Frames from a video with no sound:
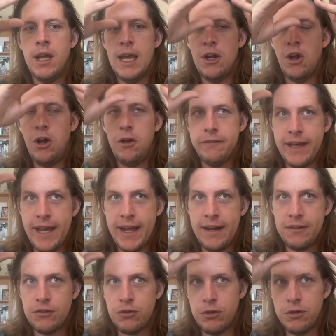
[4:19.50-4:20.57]
And all of that
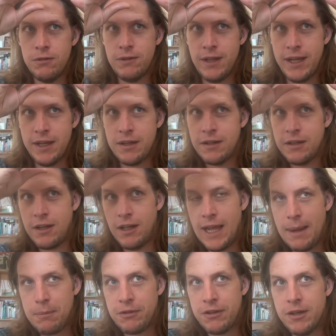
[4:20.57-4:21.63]
is sort of like
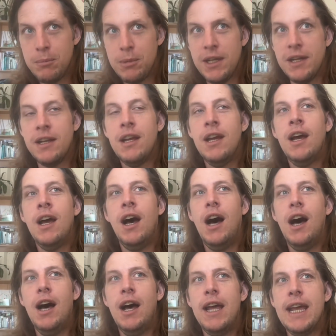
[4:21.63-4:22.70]
collapsing a bit.
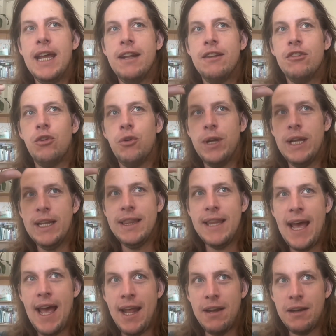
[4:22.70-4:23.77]
And so in
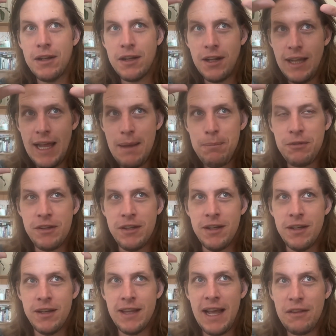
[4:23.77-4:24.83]
that
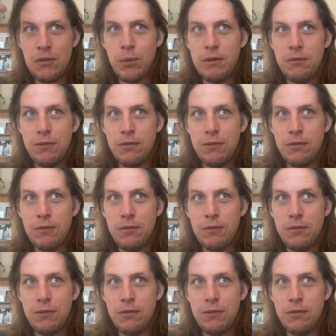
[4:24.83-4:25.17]
collapsing, that's when